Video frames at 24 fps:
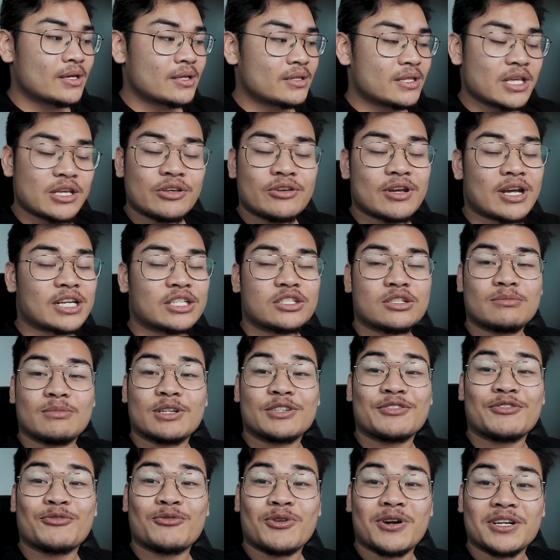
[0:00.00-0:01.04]
Thank you guys so
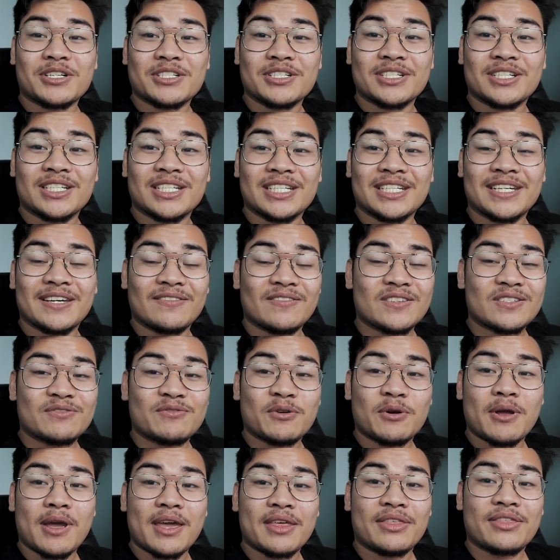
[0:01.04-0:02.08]
much for watching. Give this
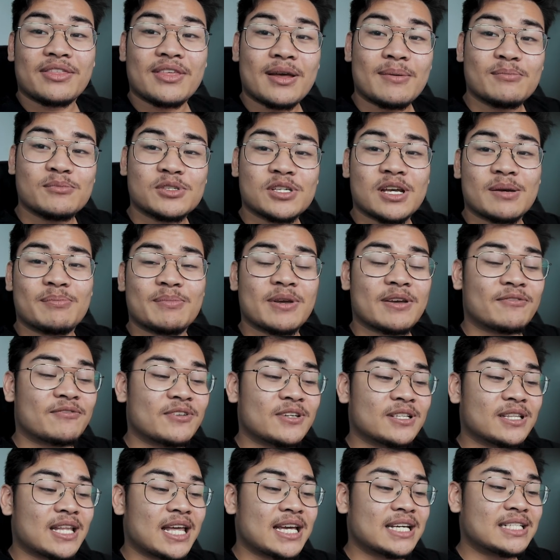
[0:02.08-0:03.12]
video a thumbs up if
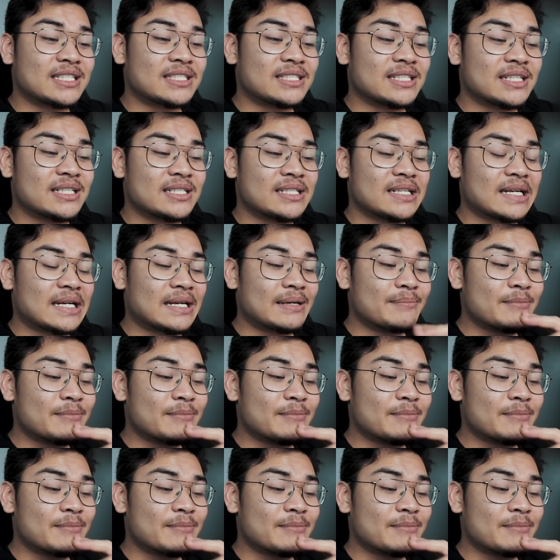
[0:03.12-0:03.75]
you liked it.